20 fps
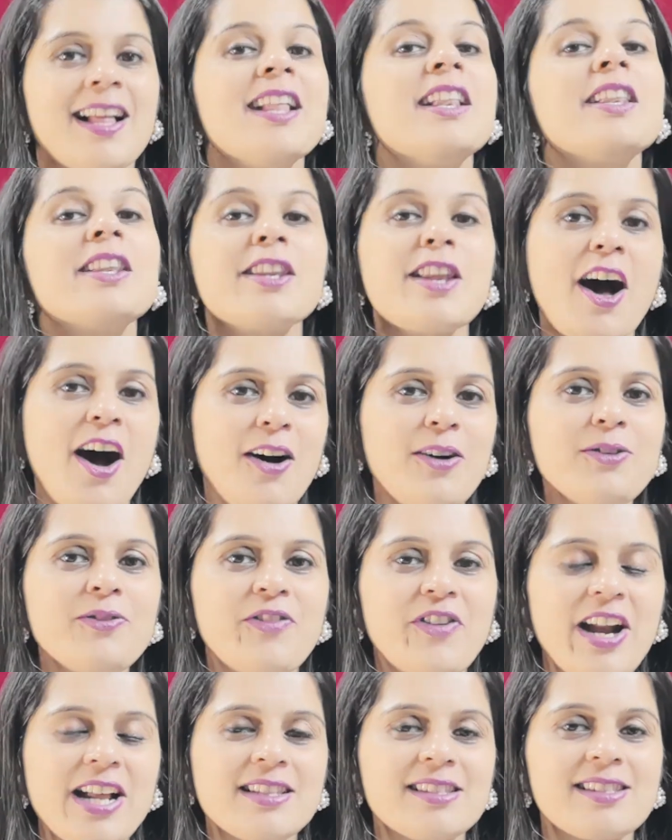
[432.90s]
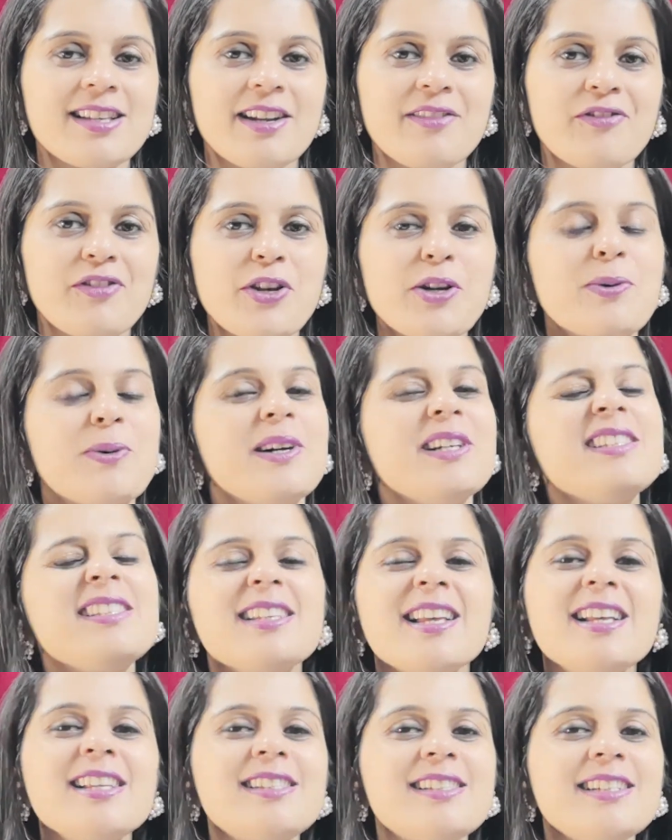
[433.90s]
Now, friends and viewers,
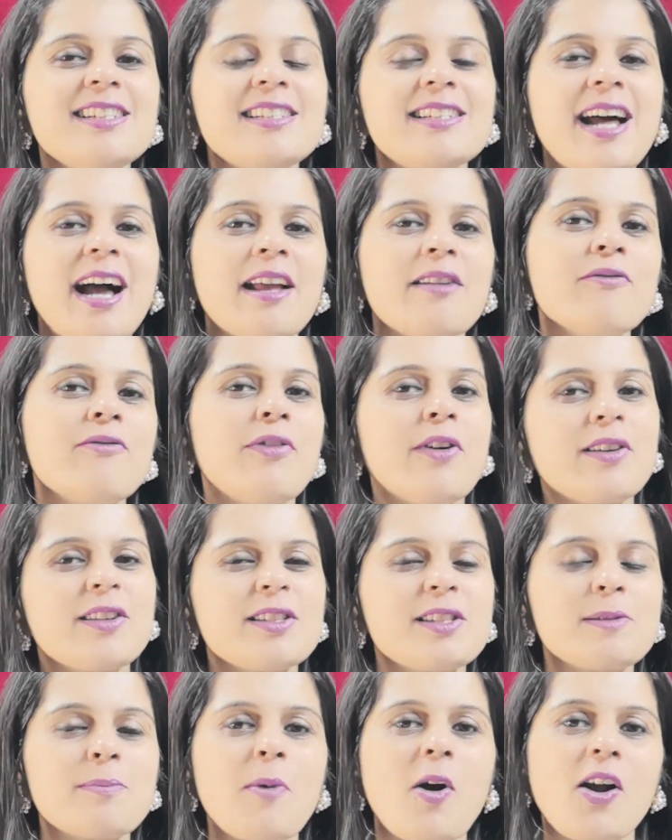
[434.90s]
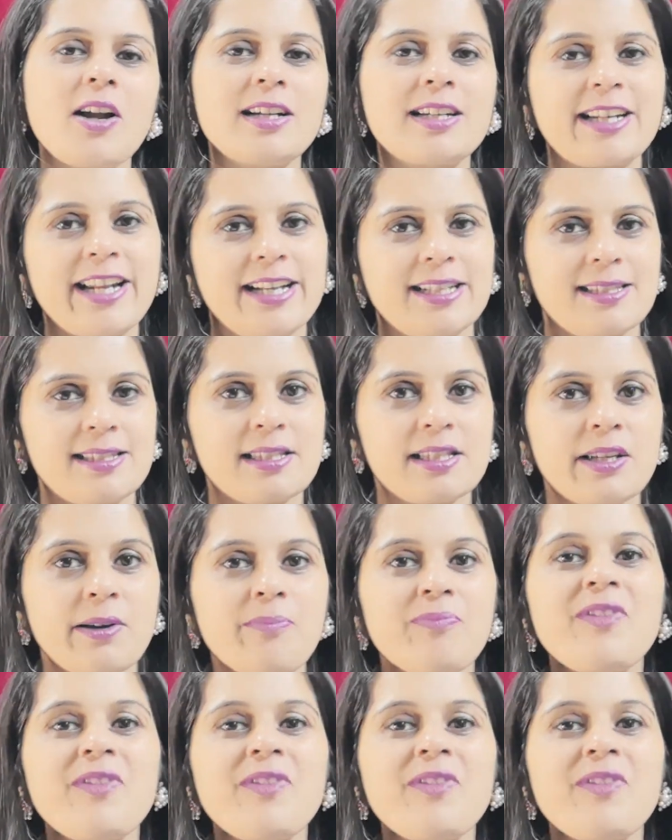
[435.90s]
is the time for a small test.